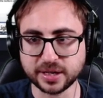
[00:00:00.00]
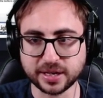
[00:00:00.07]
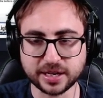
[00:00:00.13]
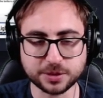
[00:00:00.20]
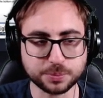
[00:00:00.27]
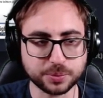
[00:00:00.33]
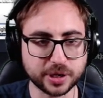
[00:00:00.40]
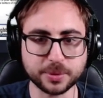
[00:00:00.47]

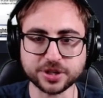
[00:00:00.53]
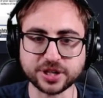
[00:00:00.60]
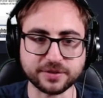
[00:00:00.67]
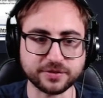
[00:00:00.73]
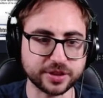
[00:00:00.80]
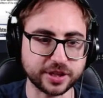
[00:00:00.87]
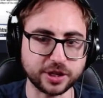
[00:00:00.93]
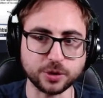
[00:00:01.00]
pretty much
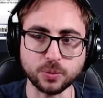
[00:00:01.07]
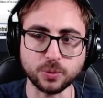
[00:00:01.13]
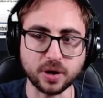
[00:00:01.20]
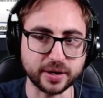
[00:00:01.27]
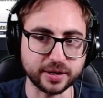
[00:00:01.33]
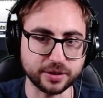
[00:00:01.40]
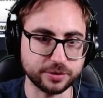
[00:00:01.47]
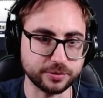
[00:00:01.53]
everything you want
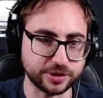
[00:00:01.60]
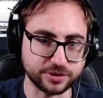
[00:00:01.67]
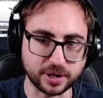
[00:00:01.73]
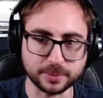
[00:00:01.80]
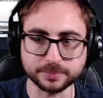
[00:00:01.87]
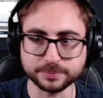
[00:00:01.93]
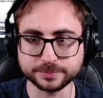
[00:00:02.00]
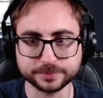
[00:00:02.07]
in a 3-drop.
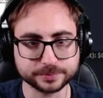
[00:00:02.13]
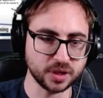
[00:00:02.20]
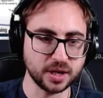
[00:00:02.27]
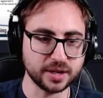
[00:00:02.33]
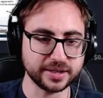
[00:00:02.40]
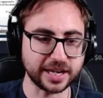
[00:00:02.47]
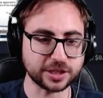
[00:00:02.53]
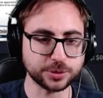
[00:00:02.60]

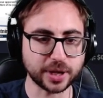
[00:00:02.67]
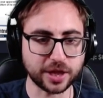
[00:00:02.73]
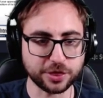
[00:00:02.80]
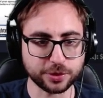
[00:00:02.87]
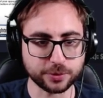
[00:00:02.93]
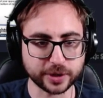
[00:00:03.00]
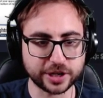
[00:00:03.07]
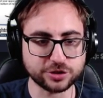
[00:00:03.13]
Next, we got
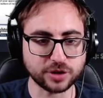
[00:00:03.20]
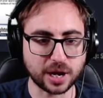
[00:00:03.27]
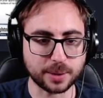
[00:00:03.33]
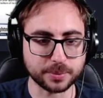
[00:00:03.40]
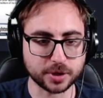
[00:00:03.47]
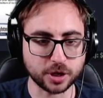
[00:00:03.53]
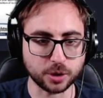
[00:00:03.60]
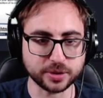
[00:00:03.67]
3-drop
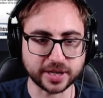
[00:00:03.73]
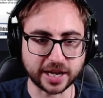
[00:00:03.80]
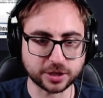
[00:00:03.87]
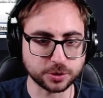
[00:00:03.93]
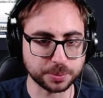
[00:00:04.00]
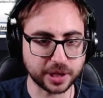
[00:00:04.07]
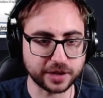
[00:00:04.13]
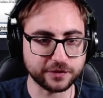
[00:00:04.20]
Gotenks. We're
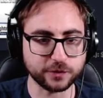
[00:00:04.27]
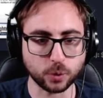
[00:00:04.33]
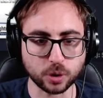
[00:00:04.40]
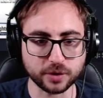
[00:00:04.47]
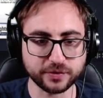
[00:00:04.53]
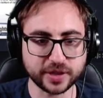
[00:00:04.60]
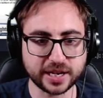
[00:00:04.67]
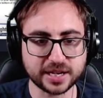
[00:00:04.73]
playing 4
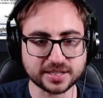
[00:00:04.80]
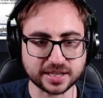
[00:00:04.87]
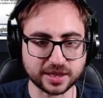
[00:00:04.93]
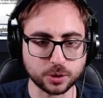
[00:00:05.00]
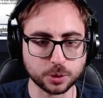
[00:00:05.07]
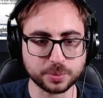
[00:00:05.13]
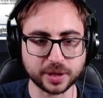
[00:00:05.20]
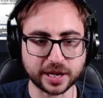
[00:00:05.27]
of these, and then
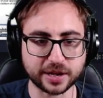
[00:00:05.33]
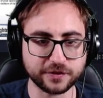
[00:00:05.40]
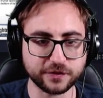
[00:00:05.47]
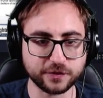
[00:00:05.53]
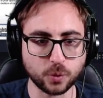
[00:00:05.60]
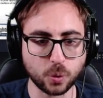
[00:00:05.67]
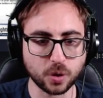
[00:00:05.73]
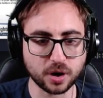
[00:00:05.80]
we're playing
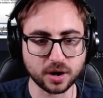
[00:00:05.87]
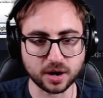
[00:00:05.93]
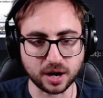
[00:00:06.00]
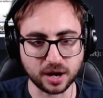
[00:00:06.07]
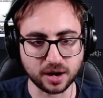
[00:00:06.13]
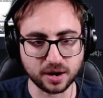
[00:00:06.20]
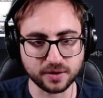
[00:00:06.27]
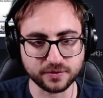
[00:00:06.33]
4
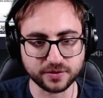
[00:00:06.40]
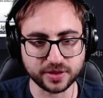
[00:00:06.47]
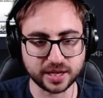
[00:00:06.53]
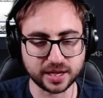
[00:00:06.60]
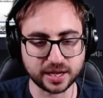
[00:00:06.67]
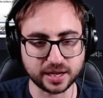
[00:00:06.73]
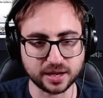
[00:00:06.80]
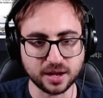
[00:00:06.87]
of
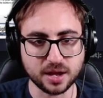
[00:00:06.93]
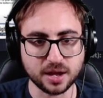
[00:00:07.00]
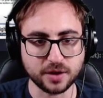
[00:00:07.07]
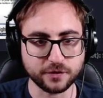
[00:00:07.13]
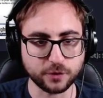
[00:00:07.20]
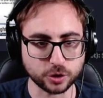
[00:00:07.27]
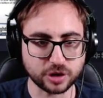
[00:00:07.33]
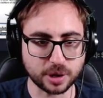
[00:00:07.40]
the 4-drop